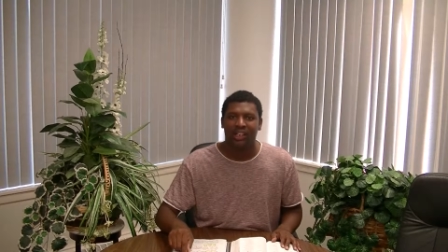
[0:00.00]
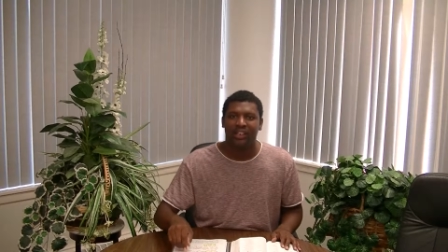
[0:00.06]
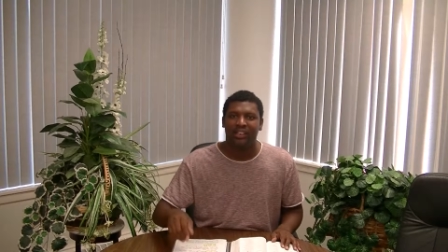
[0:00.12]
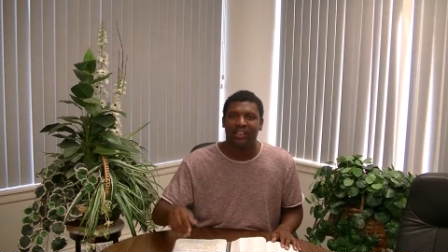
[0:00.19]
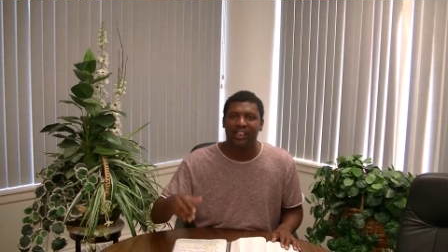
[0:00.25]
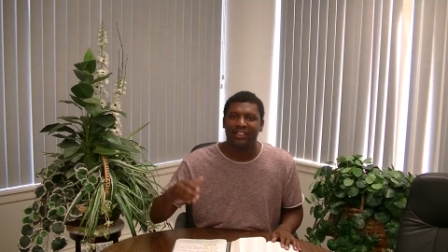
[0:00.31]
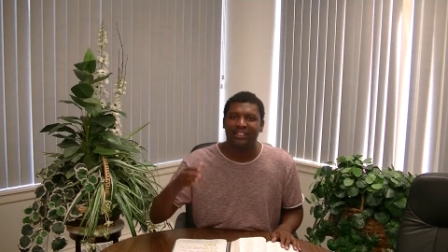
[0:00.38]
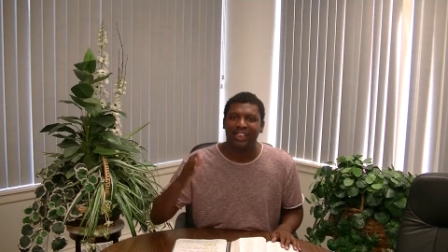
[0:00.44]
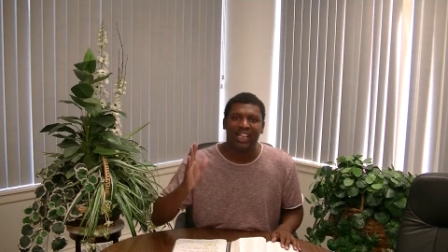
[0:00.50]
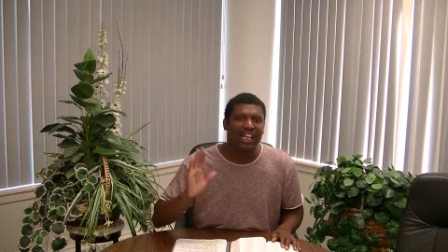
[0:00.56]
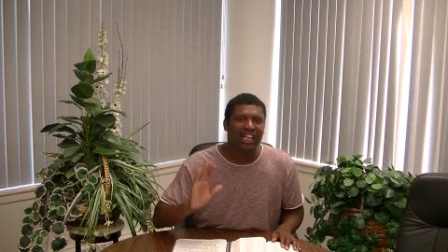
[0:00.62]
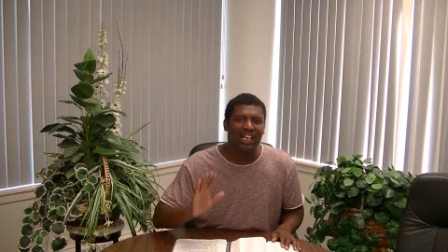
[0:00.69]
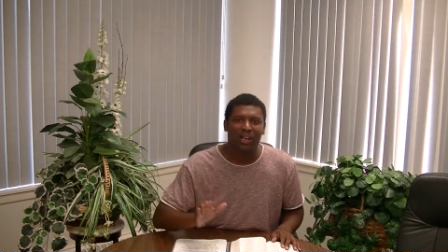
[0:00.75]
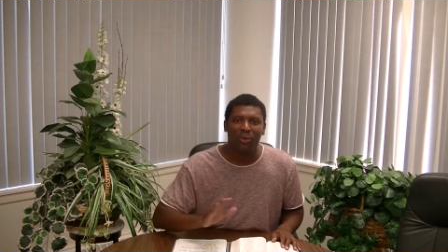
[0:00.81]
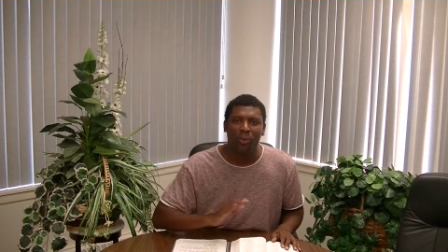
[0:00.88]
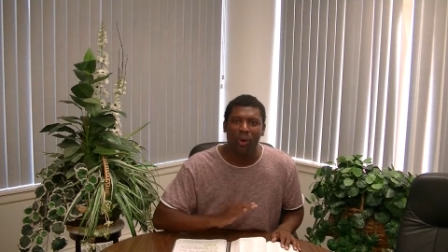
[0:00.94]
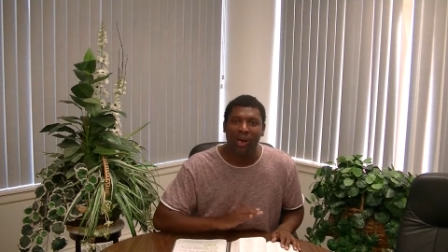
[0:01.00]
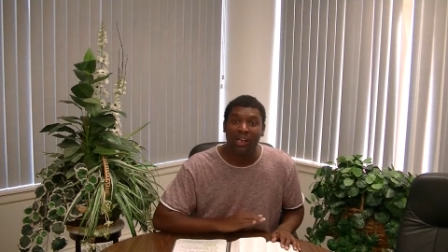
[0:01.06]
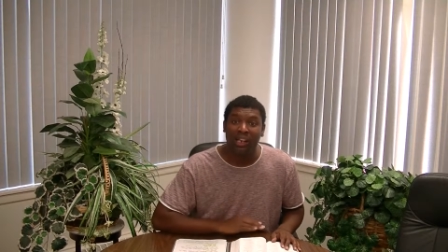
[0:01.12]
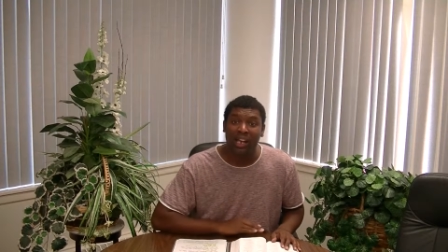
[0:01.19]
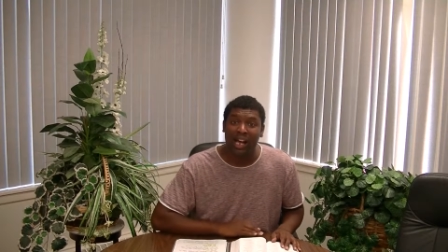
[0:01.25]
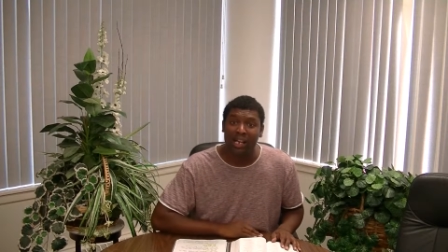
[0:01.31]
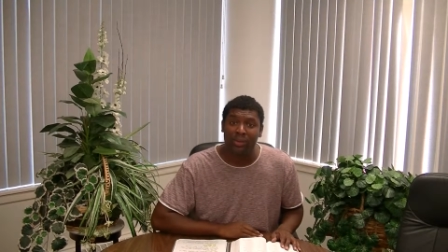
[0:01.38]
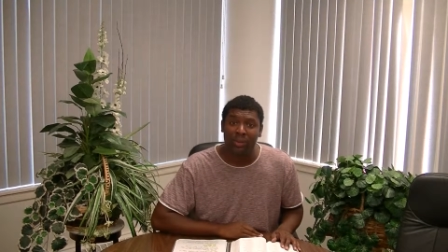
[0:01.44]
Does anyone
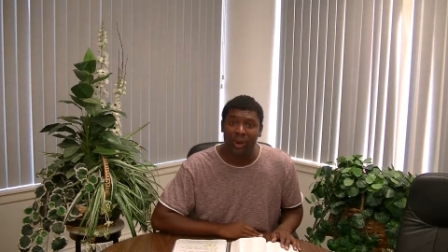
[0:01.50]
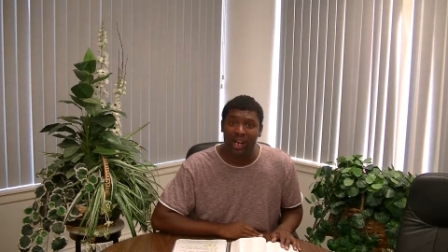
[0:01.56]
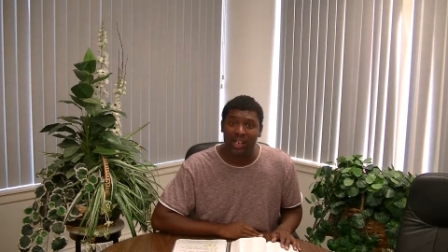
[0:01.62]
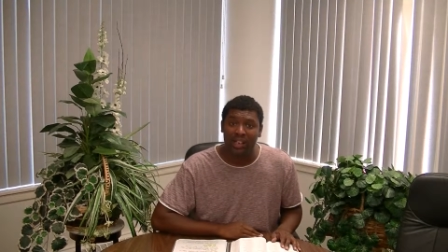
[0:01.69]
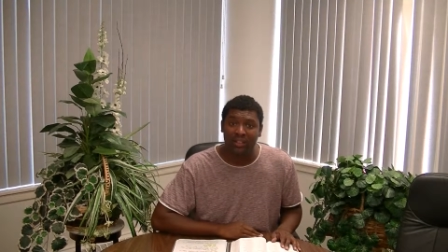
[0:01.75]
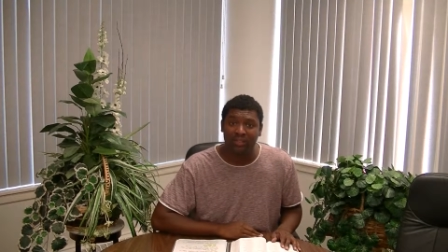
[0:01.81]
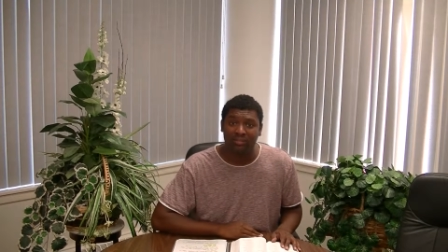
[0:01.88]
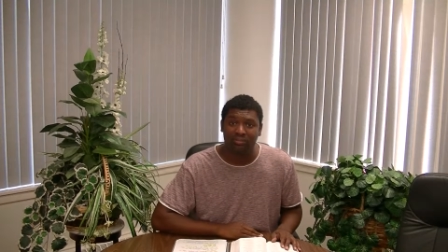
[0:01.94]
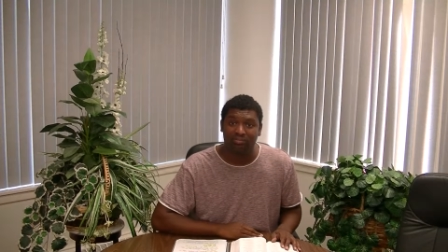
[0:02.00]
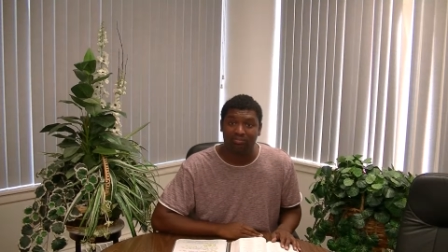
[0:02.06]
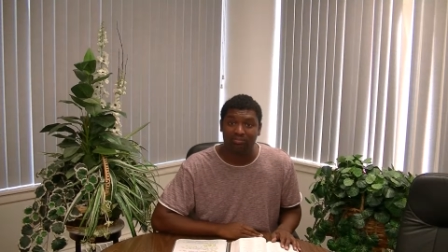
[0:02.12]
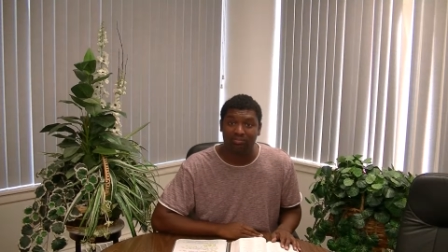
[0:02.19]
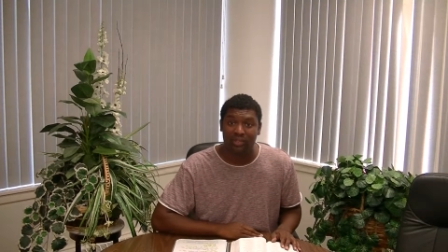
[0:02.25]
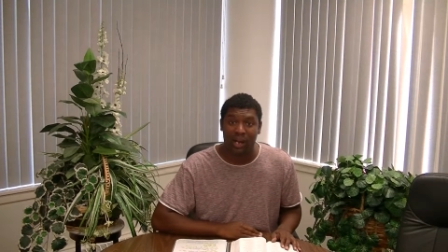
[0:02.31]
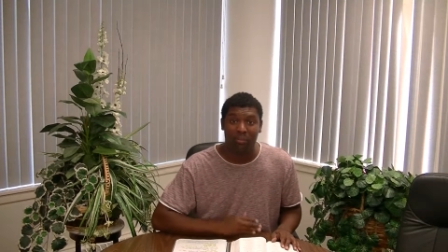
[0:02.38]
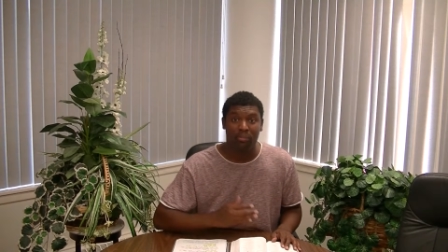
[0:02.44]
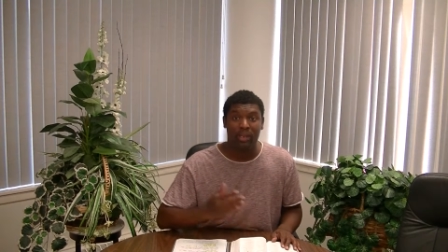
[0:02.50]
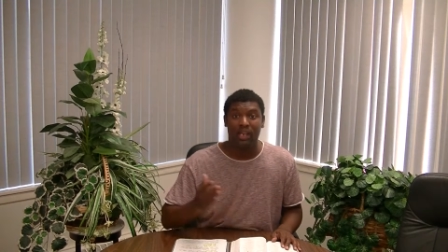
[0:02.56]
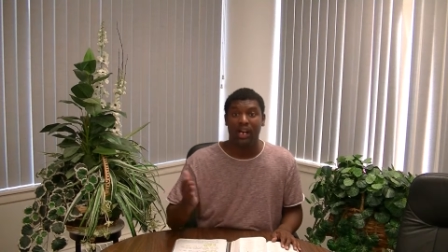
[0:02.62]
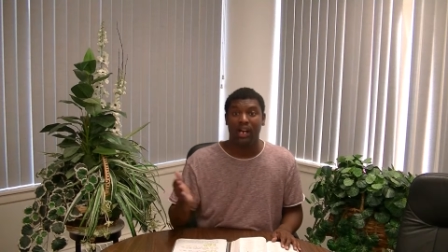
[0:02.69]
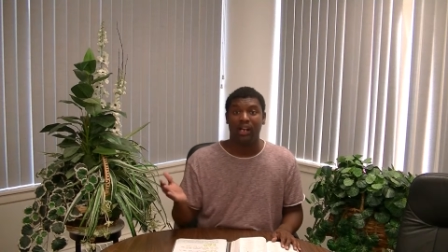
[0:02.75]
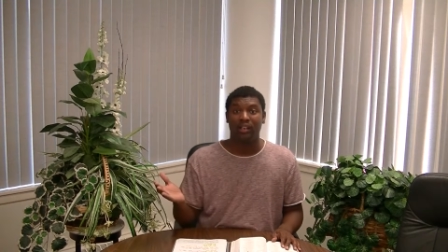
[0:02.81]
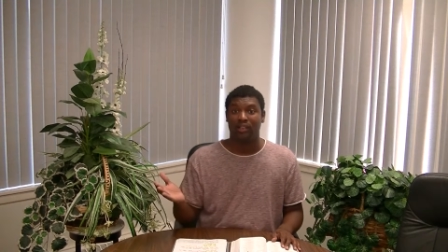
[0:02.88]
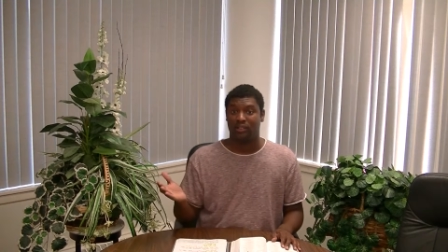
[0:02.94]
like waiting? I'll be
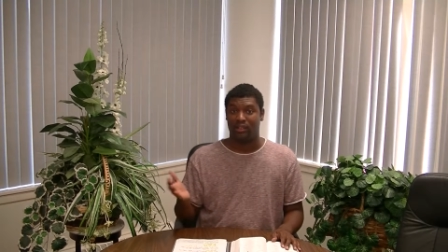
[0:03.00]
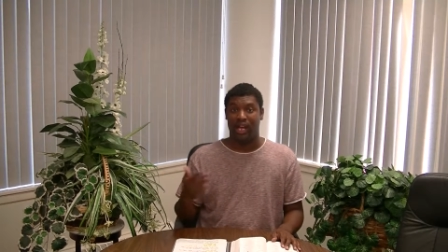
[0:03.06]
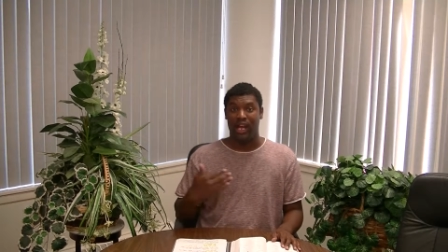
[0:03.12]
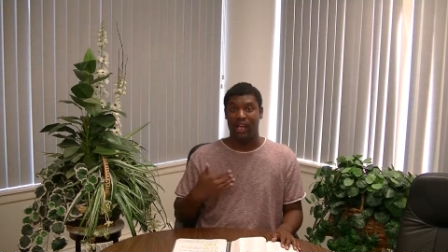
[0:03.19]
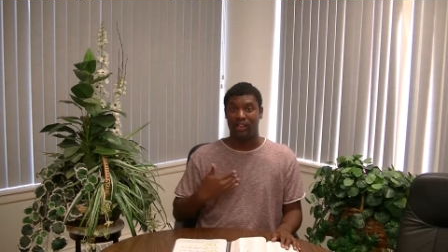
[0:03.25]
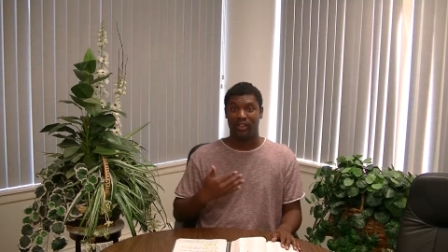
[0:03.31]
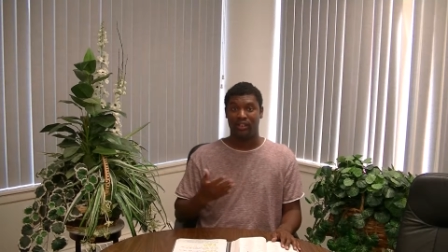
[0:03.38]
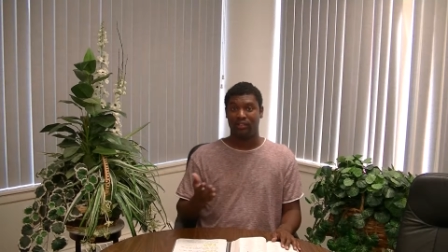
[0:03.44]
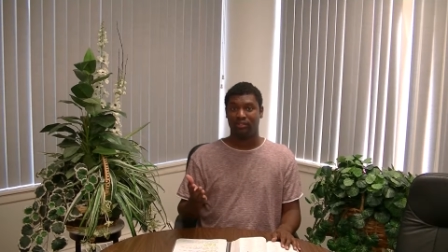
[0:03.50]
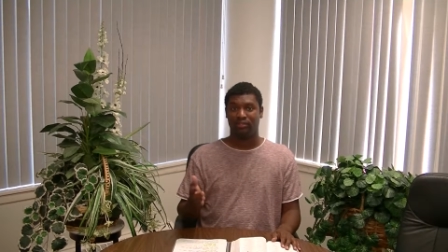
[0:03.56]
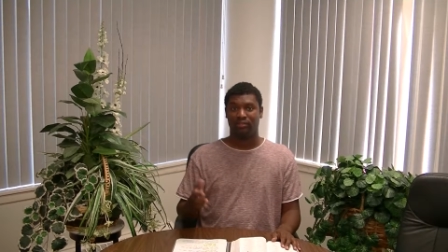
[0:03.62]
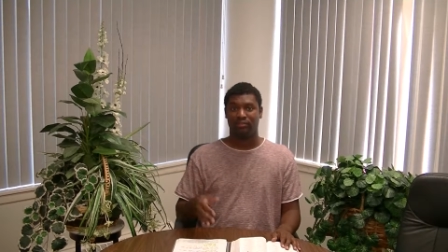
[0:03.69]
honest, I do.